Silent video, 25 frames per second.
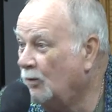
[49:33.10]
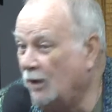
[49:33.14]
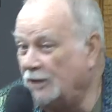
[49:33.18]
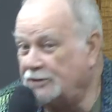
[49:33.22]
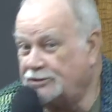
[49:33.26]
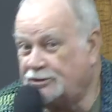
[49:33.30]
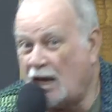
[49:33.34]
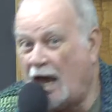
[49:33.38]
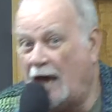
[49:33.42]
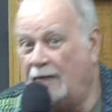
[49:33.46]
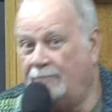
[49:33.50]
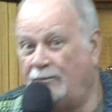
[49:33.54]

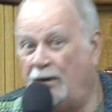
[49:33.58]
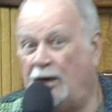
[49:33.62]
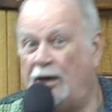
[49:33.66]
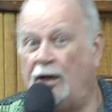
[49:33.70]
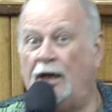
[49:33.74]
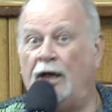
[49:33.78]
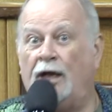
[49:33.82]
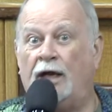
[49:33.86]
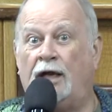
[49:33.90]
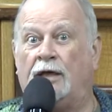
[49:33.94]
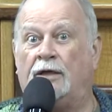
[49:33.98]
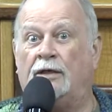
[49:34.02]
The
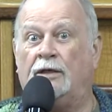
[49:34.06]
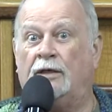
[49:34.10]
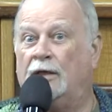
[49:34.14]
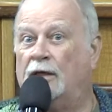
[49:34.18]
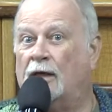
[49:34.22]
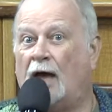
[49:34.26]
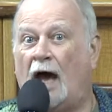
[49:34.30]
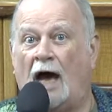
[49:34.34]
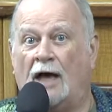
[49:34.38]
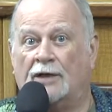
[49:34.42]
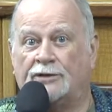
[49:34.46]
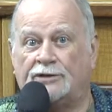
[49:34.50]
meaning is
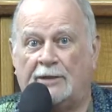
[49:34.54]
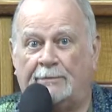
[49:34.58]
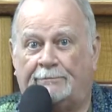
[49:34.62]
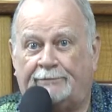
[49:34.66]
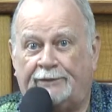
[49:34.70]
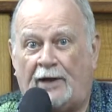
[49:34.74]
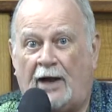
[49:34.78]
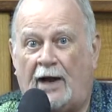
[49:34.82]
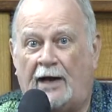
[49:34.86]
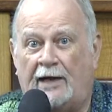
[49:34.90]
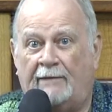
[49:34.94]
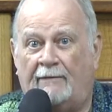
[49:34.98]
in you.
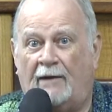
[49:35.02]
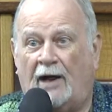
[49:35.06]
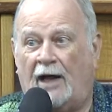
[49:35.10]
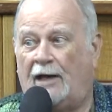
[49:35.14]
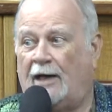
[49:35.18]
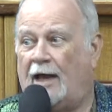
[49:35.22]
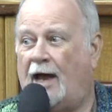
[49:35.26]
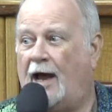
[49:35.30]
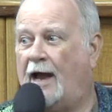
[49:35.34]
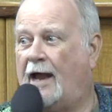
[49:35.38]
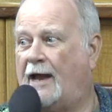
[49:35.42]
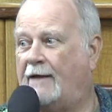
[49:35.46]

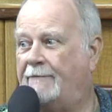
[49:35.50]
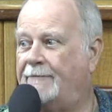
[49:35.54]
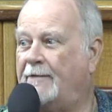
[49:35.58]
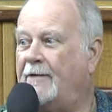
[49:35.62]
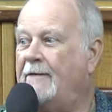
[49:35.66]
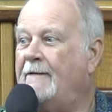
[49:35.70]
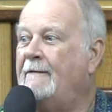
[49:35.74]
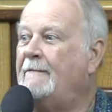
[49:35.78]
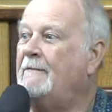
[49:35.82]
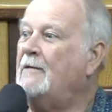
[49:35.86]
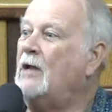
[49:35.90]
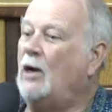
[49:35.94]

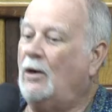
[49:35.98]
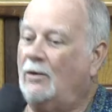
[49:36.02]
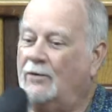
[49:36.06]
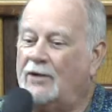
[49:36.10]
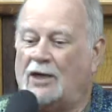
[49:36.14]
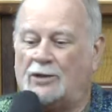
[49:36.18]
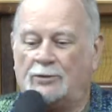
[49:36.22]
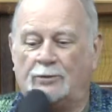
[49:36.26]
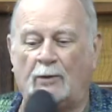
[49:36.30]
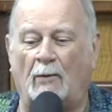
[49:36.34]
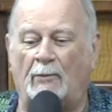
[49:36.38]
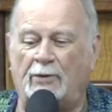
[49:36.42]

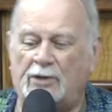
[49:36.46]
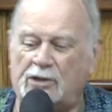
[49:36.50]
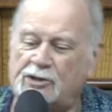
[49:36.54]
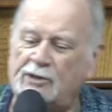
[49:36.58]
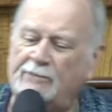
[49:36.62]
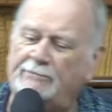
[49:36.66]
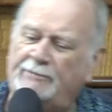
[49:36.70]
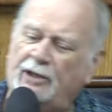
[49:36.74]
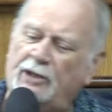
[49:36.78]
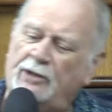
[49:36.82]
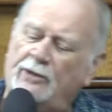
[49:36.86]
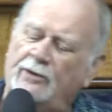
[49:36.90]
What's that
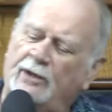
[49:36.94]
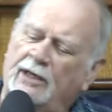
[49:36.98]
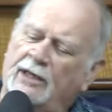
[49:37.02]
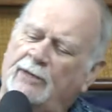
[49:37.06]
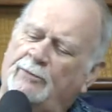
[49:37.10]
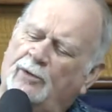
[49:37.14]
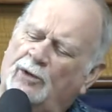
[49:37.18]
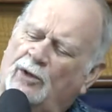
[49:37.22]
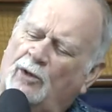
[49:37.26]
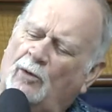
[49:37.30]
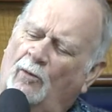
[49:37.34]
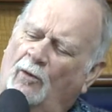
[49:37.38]
mean?
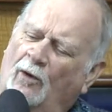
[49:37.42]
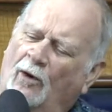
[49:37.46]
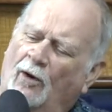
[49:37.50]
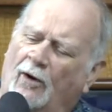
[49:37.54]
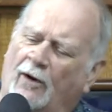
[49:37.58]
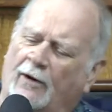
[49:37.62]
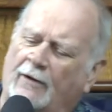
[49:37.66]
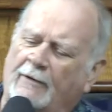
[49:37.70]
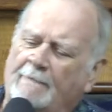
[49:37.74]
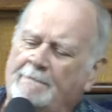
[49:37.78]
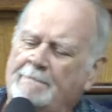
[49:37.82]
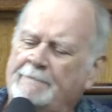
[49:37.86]
How's it
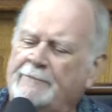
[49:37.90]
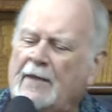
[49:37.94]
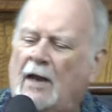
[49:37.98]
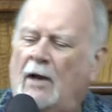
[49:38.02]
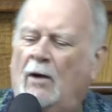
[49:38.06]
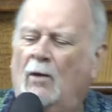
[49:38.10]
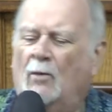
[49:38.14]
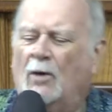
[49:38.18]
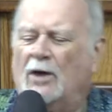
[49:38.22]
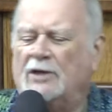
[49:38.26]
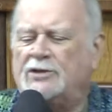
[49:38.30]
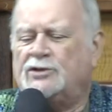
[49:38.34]
apply to
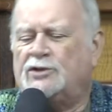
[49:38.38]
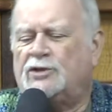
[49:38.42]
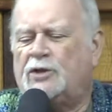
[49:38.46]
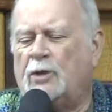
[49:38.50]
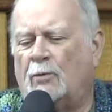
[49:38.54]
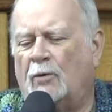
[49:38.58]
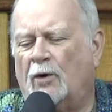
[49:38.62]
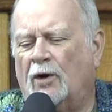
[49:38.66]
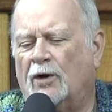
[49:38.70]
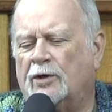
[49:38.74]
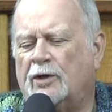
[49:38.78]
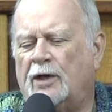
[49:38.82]
my life?
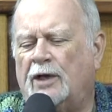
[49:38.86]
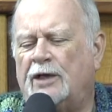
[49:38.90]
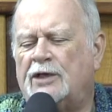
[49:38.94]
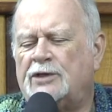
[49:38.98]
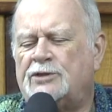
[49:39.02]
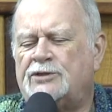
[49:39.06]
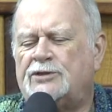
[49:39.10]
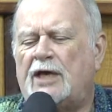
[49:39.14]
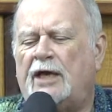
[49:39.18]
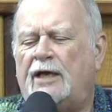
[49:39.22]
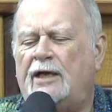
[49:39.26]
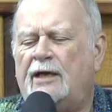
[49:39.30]

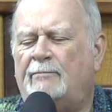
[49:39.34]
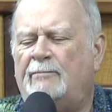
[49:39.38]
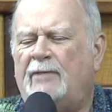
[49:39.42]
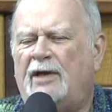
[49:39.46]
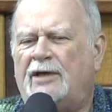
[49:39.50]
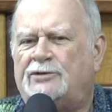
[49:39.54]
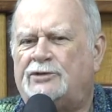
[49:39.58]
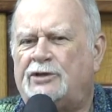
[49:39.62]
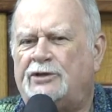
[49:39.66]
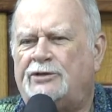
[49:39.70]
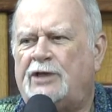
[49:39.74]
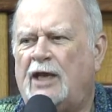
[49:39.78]
Well, that's what we
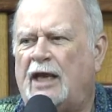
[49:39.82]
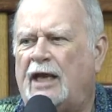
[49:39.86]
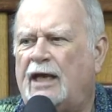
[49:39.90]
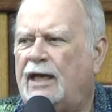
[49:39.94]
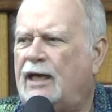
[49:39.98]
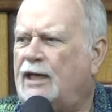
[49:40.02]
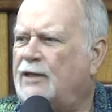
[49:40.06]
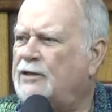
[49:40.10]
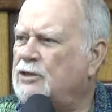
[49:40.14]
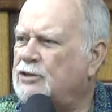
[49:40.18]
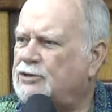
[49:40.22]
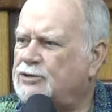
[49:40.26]
should be
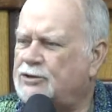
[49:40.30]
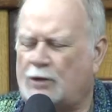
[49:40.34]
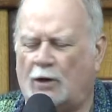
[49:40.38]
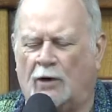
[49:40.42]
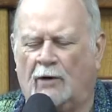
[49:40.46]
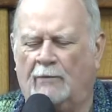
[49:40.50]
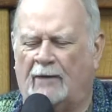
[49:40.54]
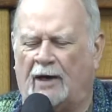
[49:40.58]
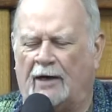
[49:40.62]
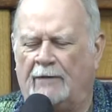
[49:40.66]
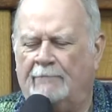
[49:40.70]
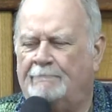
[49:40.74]
doing with the
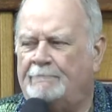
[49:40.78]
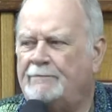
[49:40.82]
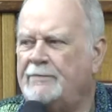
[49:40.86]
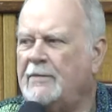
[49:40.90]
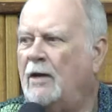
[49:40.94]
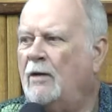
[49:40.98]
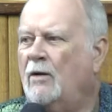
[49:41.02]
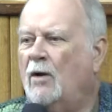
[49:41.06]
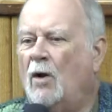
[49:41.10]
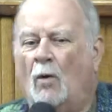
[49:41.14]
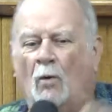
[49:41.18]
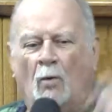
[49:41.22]
word.
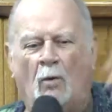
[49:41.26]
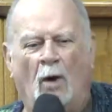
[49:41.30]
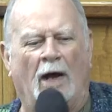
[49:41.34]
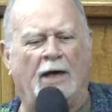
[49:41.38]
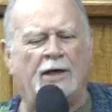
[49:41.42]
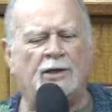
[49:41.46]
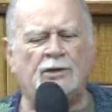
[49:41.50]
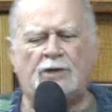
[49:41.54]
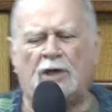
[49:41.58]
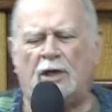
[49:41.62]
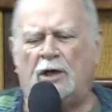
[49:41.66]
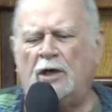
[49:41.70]
What's
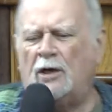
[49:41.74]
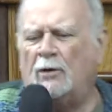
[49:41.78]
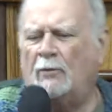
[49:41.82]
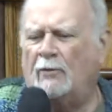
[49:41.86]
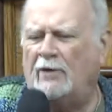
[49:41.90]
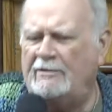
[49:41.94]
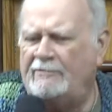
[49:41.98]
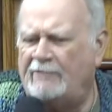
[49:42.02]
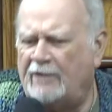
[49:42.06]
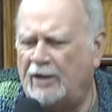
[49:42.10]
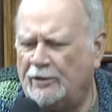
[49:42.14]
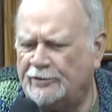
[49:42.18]
the word going
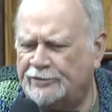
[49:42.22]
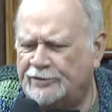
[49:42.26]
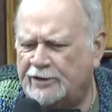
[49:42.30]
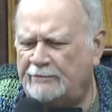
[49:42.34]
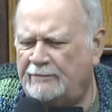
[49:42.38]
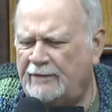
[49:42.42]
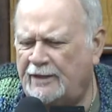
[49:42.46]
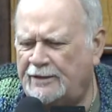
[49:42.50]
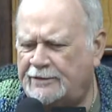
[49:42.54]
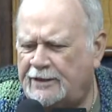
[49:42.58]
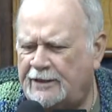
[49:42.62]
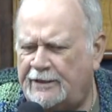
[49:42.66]
to say to
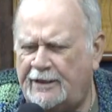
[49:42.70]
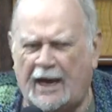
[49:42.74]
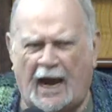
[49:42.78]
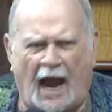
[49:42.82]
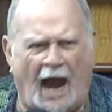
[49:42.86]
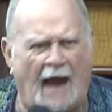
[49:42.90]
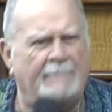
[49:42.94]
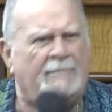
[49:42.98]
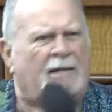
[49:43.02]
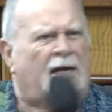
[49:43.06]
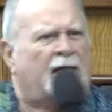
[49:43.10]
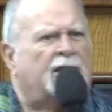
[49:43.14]
me
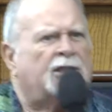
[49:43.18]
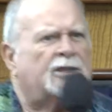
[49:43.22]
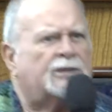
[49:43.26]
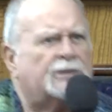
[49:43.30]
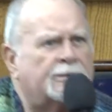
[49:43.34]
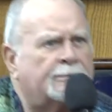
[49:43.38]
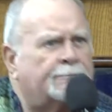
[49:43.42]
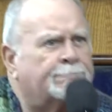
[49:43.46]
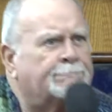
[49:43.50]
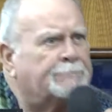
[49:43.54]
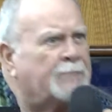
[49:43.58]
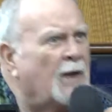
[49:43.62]
today in the
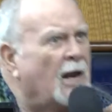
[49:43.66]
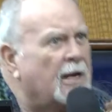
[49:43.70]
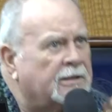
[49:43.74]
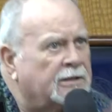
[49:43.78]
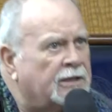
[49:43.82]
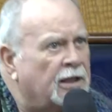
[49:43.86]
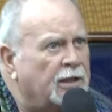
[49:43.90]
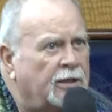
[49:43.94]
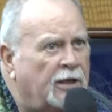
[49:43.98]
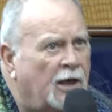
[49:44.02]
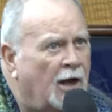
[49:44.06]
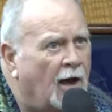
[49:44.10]
sermon?
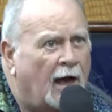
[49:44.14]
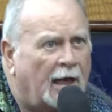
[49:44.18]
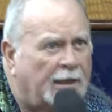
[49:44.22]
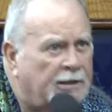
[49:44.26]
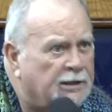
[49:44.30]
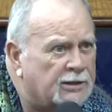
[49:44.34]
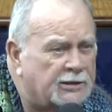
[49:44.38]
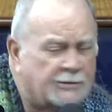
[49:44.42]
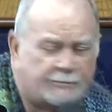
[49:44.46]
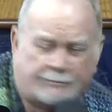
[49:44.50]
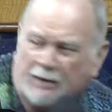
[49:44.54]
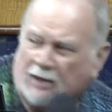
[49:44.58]

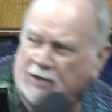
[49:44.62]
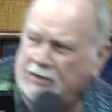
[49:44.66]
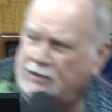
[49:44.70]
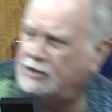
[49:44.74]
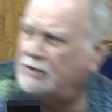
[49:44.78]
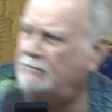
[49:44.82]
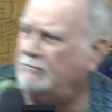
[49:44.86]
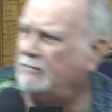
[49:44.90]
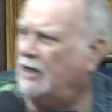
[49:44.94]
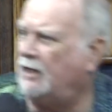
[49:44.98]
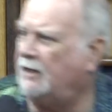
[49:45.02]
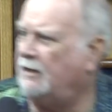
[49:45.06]
What is it going to
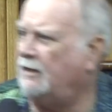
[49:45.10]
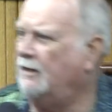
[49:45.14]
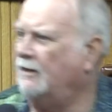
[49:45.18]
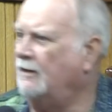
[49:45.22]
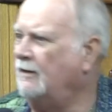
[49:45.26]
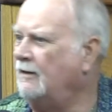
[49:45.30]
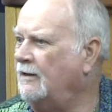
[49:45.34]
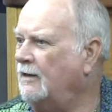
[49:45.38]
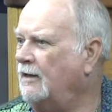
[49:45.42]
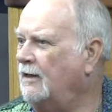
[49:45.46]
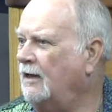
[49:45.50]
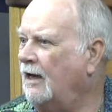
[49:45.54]
reveal to
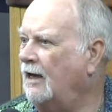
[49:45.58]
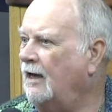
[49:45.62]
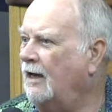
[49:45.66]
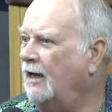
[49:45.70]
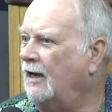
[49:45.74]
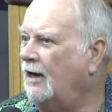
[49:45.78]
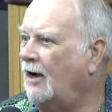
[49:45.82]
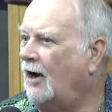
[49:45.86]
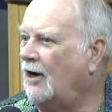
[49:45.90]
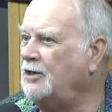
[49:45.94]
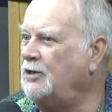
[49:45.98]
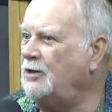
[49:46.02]
me today?
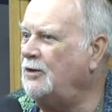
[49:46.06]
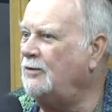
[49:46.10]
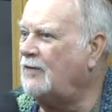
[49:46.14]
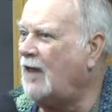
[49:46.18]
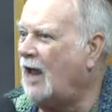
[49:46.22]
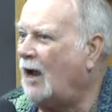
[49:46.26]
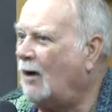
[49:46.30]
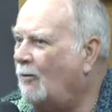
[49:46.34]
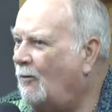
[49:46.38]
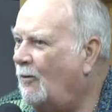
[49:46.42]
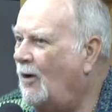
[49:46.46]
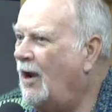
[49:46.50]
I'm
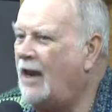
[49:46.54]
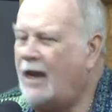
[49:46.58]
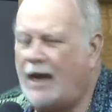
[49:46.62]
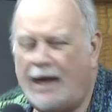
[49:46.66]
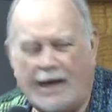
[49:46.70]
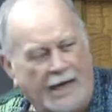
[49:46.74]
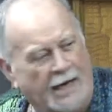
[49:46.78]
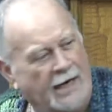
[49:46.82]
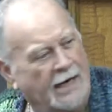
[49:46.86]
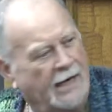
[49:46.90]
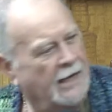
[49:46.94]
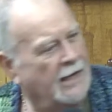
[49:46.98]

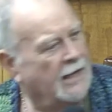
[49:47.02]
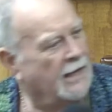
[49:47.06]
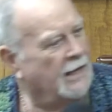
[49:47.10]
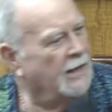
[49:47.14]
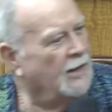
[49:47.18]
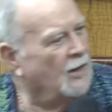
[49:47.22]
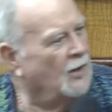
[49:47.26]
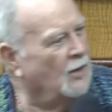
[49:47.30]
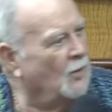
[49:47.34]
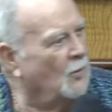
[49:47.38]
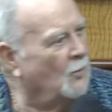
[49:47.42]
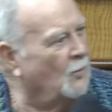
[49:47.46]
expecting
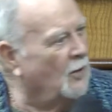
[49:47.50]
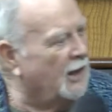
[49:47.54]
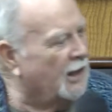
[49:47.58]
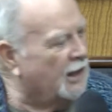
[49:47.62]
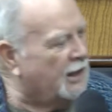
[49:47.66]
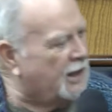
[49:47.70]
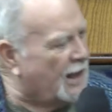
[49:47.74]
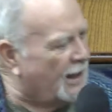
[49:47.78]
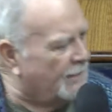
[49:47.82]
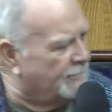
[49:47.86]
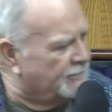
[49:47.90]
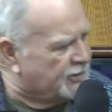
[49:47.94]
God to speak
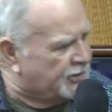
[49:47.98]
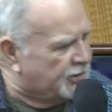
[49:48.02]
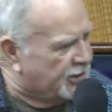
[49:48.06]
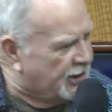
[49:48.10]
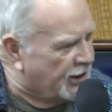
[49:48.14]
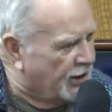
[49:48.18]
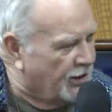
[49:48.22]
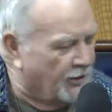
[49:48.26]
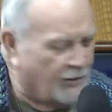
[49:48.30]
to me.